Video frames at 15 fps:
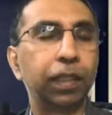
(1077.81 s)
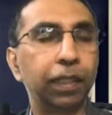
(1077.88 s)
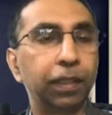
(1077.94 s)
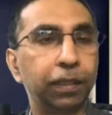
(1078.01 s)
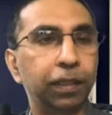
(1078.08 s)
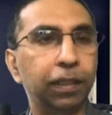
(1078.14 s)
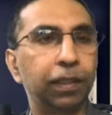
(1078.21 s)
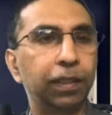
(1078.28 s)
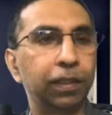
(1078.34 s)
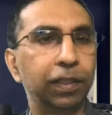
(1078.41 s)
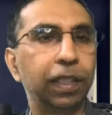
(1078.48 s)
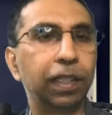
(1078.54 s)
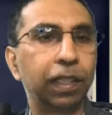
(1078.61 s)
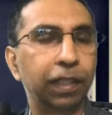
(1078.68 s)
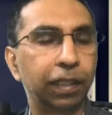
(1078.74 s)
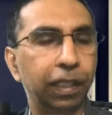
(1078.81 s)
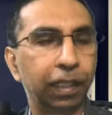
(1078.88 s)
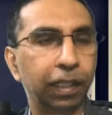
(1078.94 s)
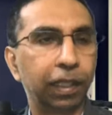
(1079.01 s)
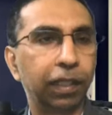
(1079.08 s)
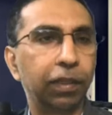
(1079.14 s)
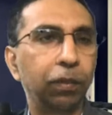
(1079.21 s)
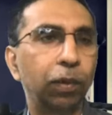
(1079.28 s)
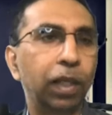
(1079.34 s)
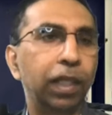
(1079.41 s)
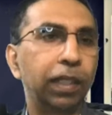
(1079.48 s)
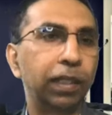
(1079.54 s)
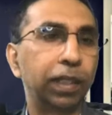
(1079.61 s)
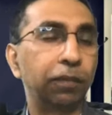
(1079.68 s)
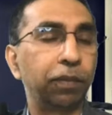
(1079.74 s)
That's the general thinking.
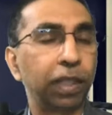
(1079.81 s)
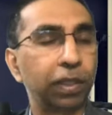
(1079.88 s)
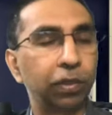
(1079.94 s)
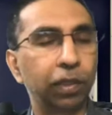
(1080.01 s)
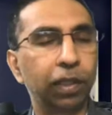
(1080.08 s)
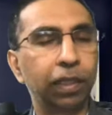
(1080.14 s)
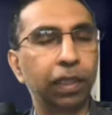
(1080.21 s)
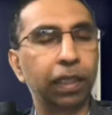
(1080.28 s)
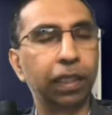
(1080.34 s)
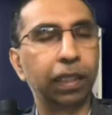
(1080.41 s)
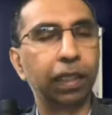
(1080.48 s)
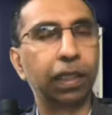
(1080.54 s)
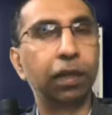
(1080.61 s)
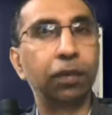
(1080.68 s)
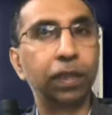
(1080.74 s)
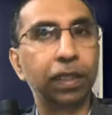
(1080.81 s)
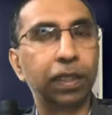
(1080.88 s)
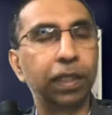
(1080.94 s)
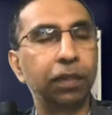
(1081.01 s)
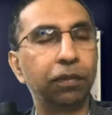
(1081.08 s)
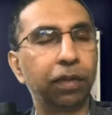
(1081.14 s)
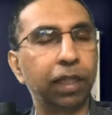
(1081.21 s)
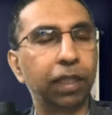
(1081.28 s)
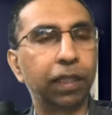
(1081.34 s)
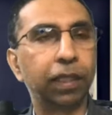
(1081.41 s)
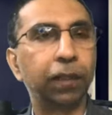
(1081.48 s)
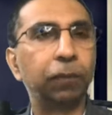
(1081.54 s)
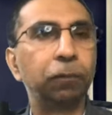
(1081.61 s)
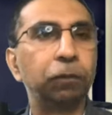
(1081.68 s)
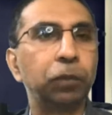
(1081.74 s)
What does effectual thinking? How is it different?
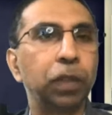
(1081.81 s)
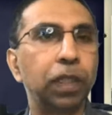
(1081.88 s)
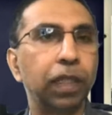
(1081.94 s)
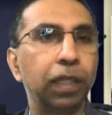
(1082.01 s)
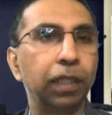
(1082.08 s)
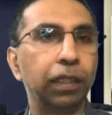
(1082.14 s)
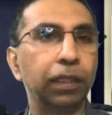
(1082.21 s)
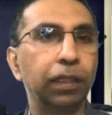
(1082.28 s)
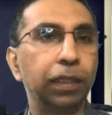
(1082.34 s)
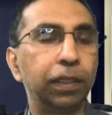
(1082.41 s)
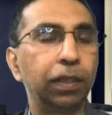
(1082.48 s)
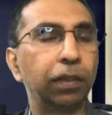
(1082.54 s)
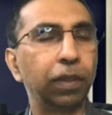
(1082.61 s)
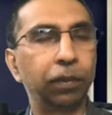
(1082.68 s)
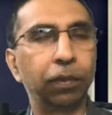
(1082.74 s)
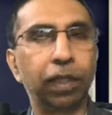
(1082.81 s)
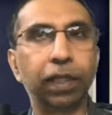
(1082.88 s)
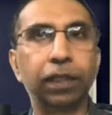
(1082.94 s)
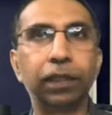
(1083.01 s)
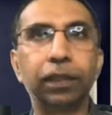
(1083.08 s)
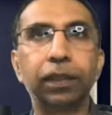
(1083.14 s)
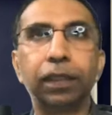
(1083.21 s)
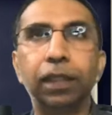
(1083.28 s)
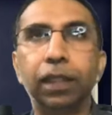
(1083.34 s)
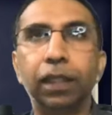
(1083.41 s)
This is how it works.